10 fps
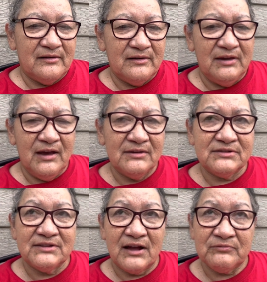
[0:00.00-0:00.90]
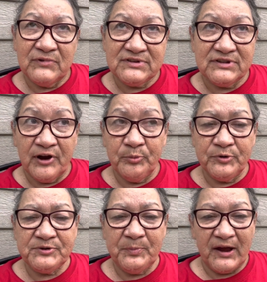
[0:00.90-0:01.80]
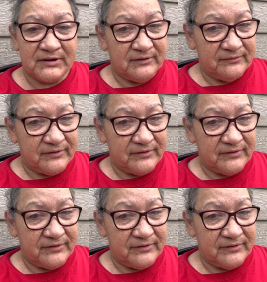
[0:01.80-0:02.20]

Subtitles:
Yes, that was their perspective,